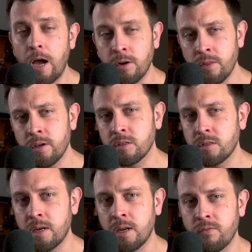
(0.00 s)
Another
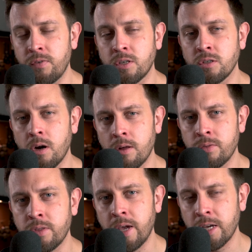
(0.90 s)
standout feature
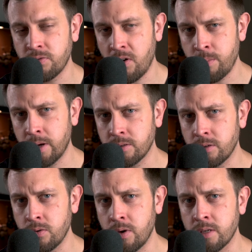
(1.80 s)
on the S5 Mark
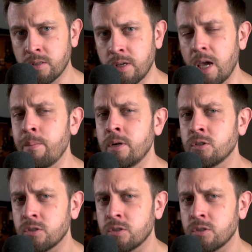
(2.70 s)
II is the image